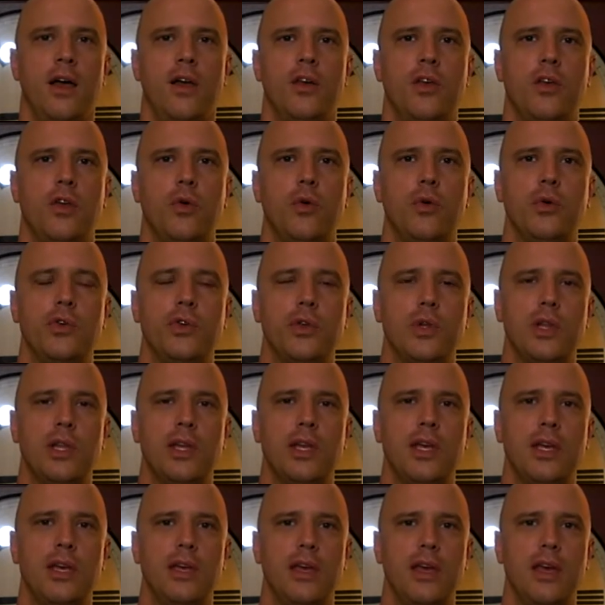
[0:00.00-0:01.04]

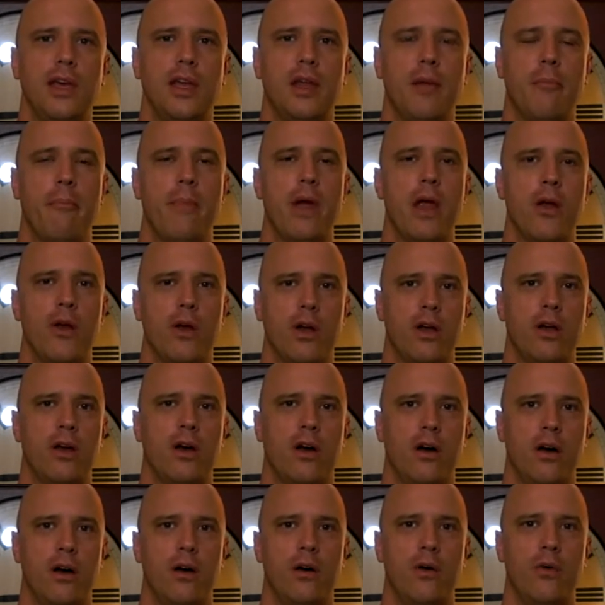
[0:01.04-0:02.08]
usually in
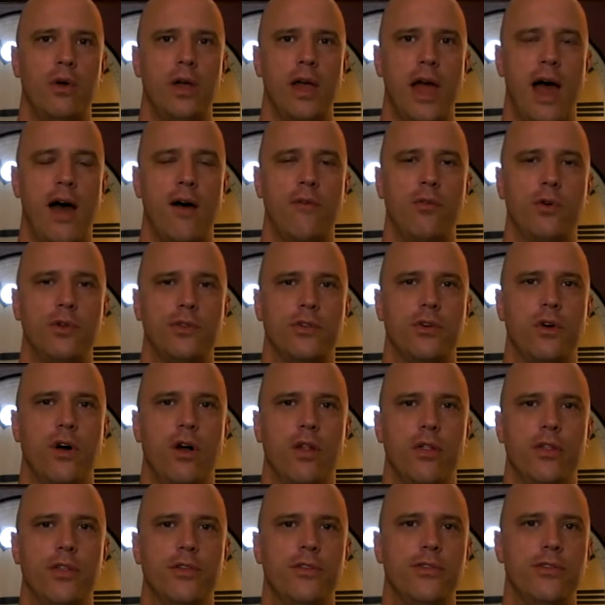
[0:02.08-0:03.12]
America, we have what's
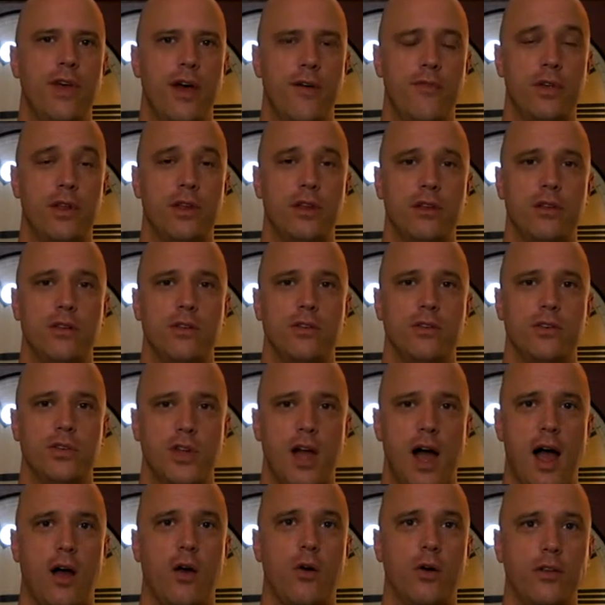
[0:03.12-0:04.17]
called the 7
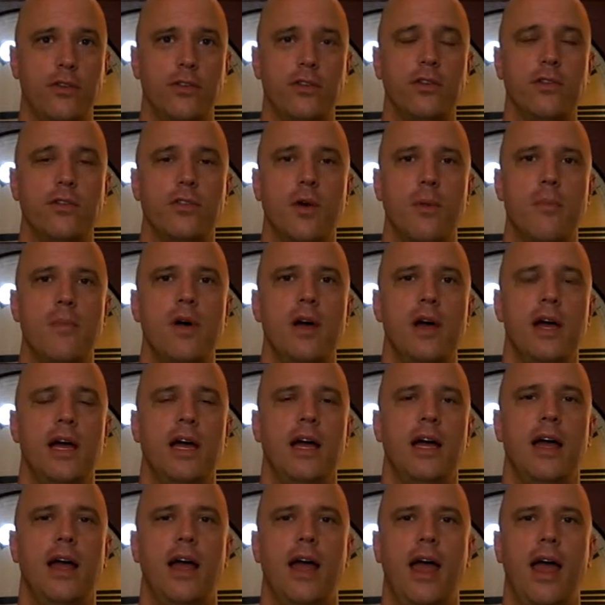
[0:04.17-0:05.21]
chakra system
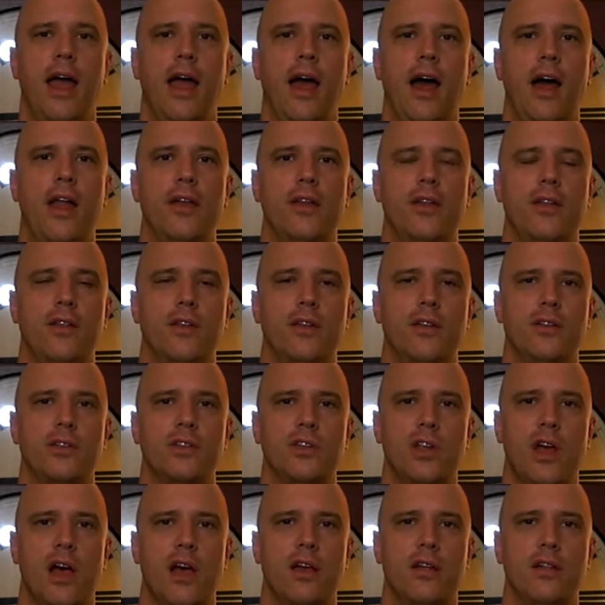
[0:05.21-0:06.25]
and
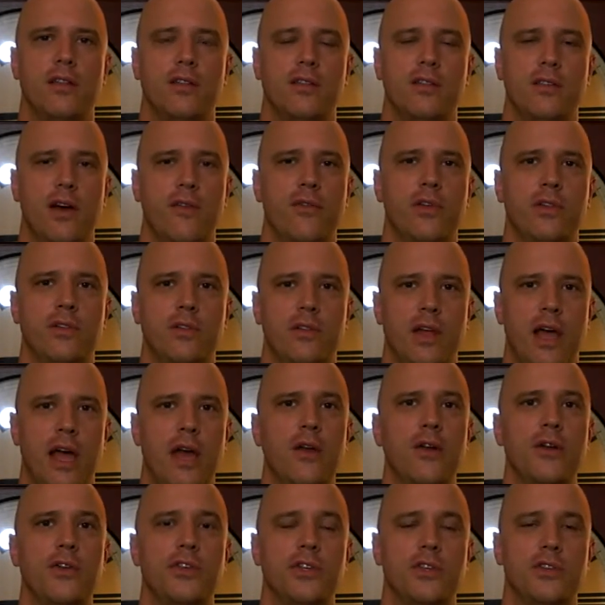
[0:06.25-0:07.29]
7
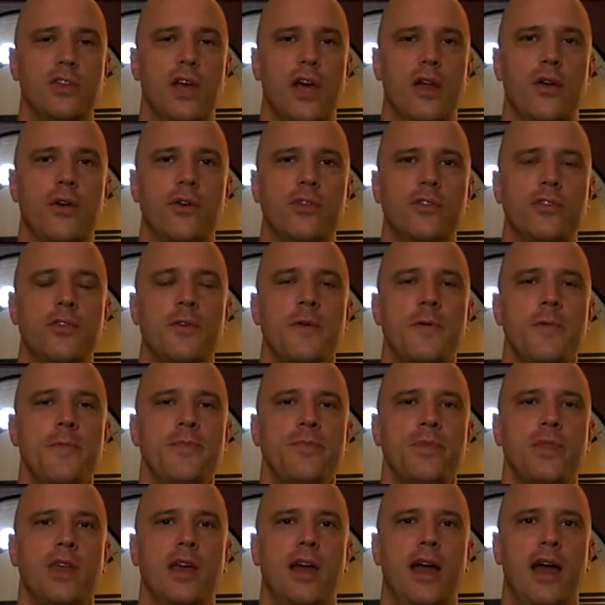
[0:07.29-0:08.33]
energy centers.
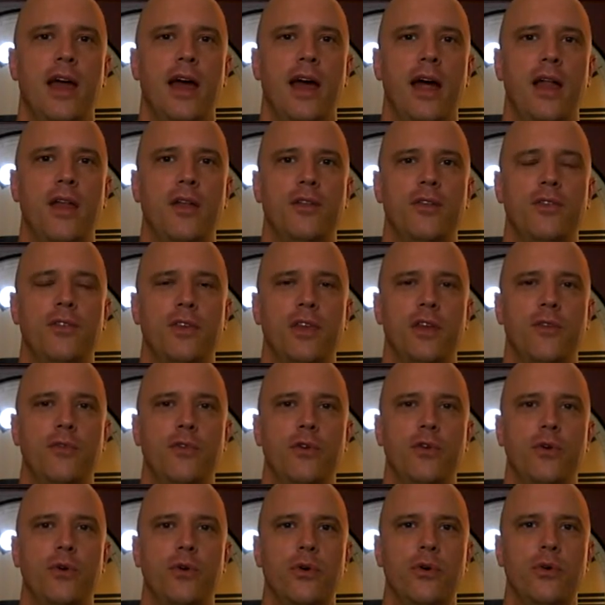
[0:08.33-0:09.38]
And if
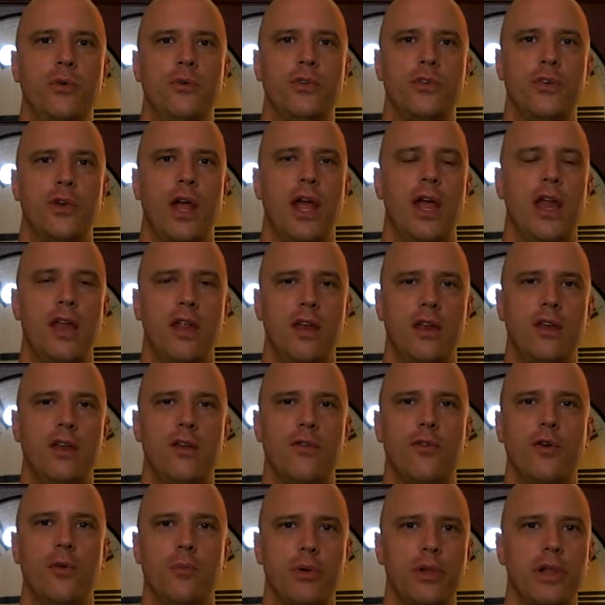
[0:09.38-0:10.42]
you train in
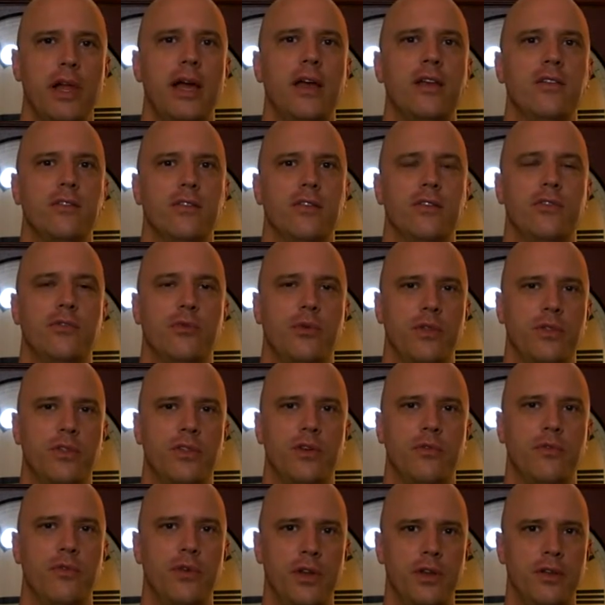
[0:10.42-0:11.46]
different places with
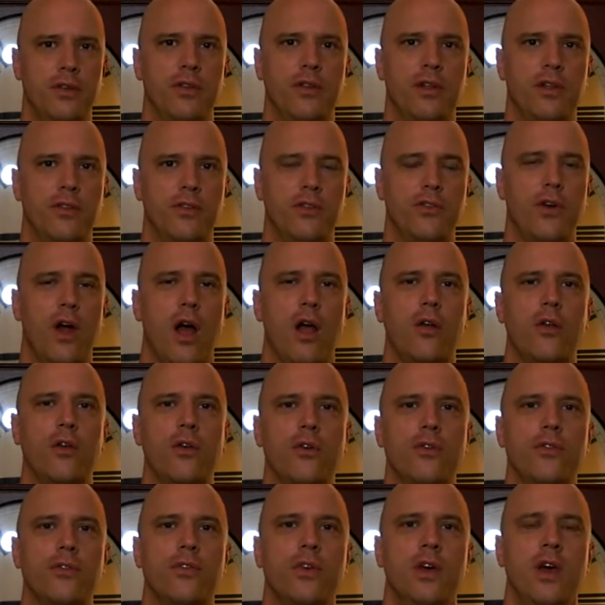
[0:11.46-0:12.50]
different
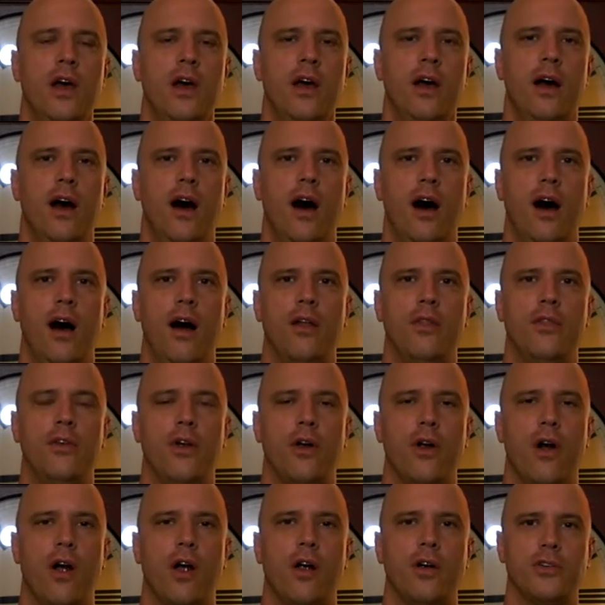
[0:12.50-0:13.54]
instructors,
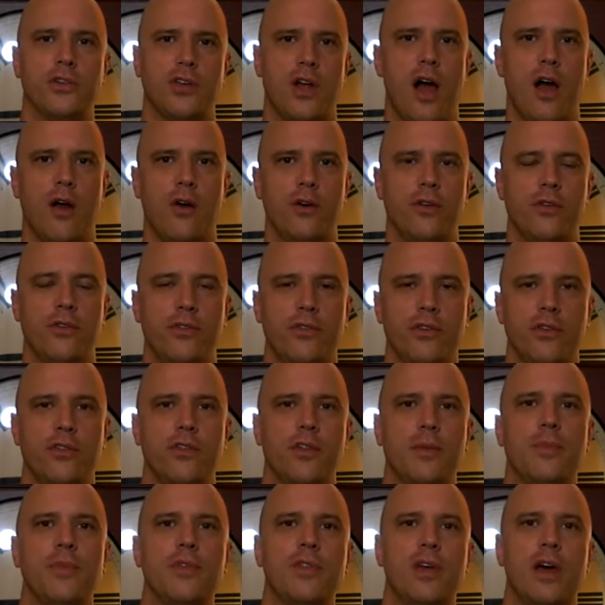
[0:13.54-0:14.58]
there are chakra
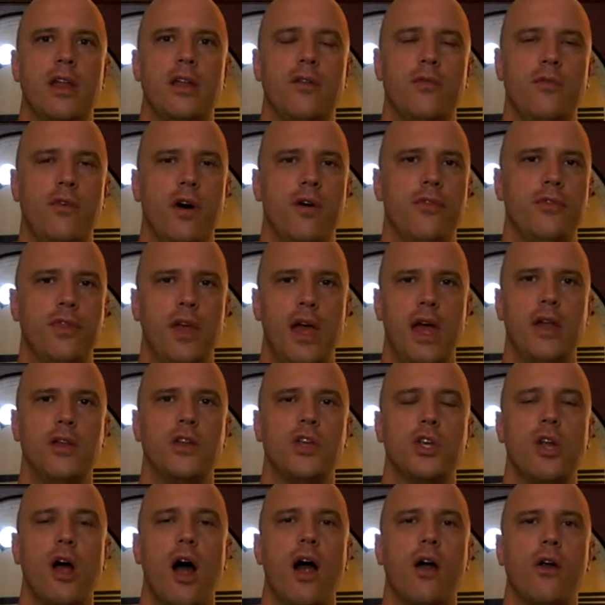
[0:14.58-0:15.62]
systems that involve 10
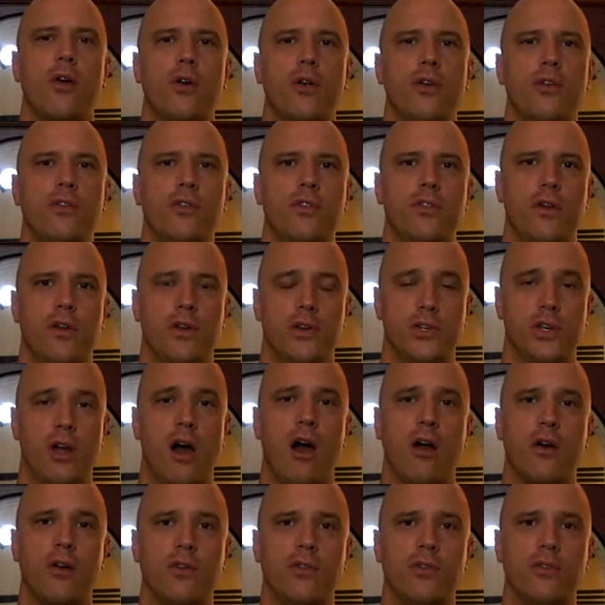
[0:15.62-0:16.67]
chakras. There are
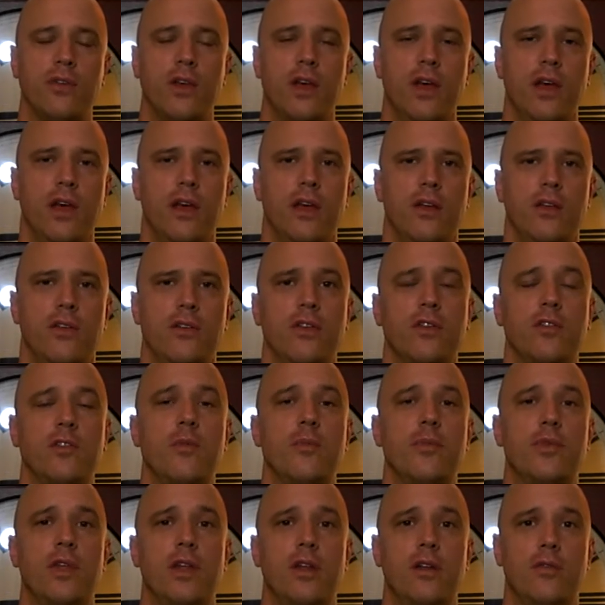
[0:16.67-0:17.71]
chakras
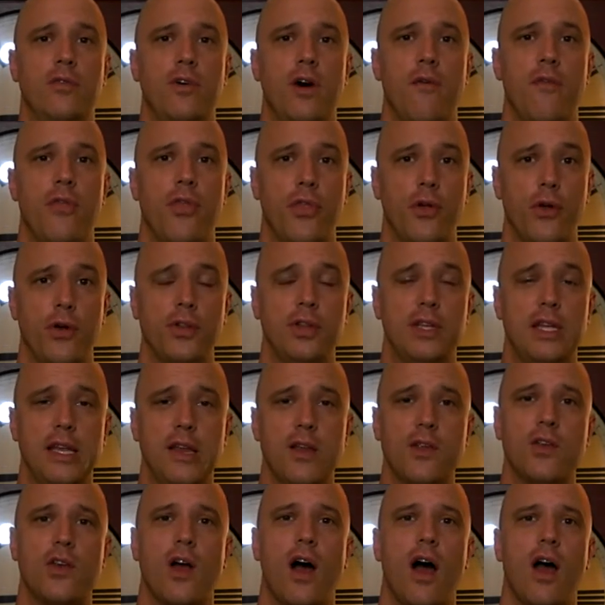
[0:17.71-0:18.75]
systems that involve
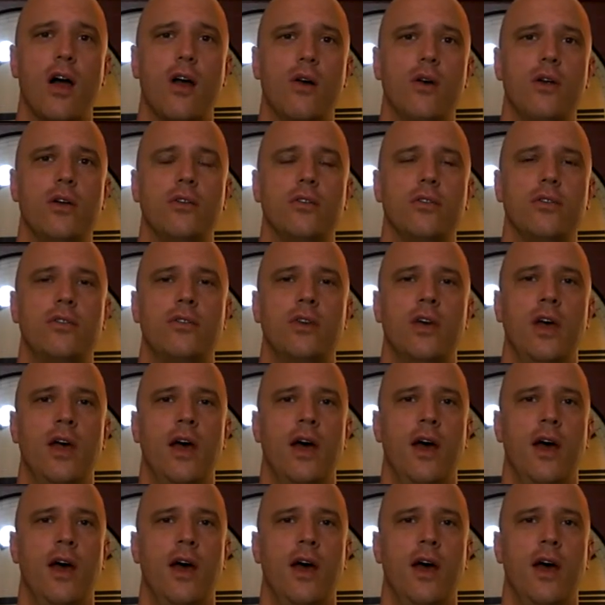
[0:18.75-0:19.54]
13 chakras.